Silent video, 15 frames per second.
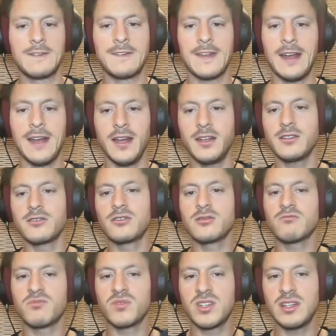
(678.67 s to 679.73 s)
And
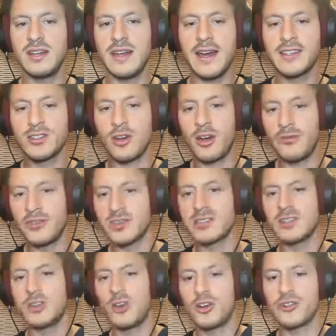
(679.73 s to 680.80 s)
delays
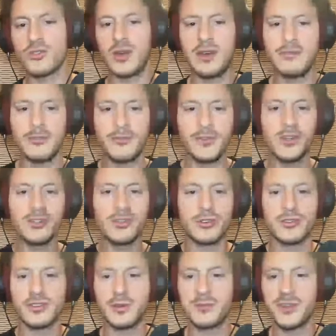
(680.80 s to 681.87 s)
obviously also have a filter
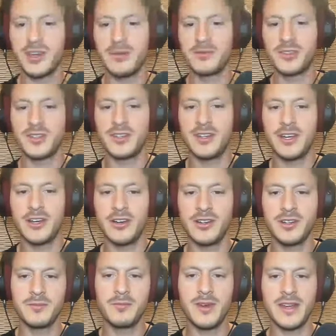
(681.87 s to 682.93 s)
sometimes in there, and
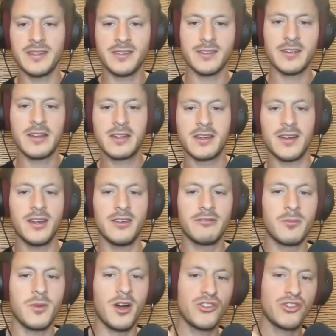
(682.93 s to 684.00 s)
it kind of
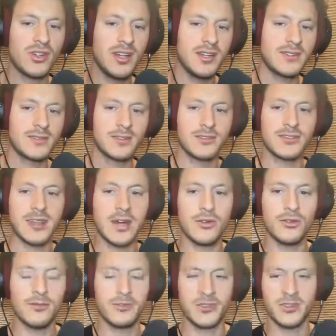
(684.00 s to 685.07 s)
modulates the sound
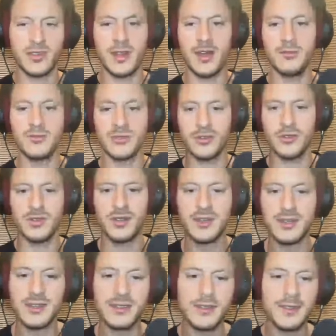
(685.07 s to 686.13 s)
over time, so it
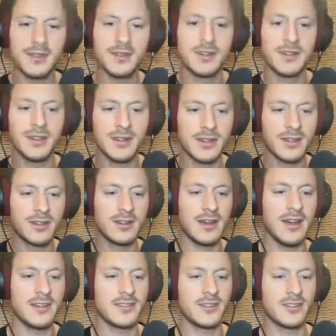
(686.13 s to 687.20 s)

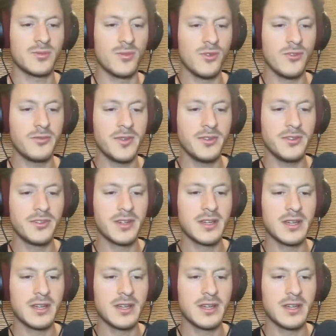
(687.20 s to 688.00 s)
has this movement.